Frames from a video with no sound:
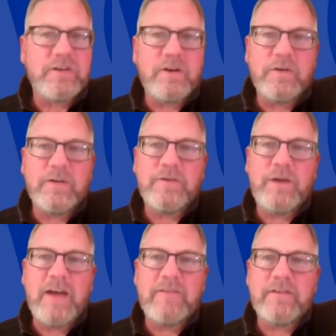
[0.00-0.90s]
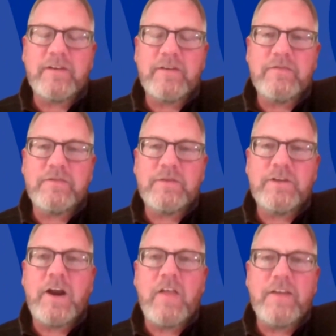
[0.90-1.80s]
You know if you have a you've you've
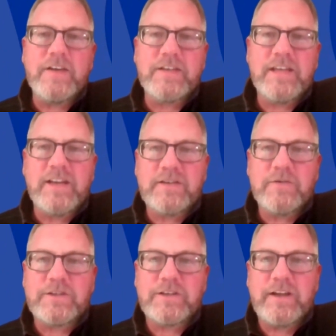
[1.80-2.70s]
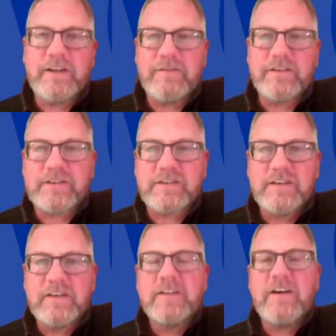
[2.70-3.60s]
done all these things and you still have this
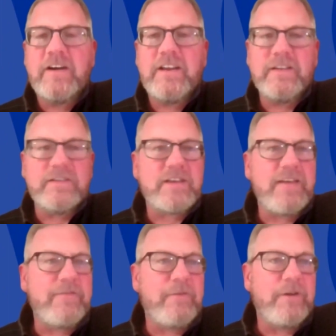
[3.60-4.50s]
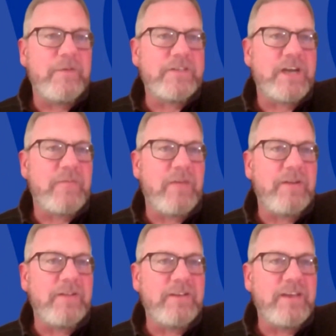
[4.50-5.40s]
unhealed scaphoid, which I might
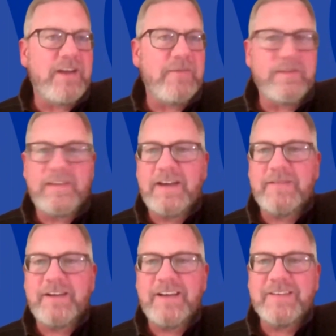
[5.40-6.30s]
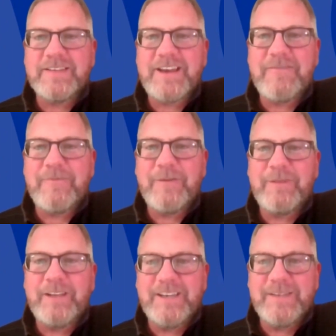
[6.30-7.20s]
be looking at with that uh, scaphoid
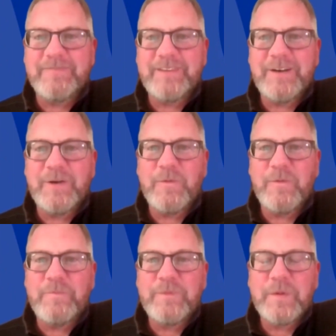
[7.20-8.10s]
plate. You know,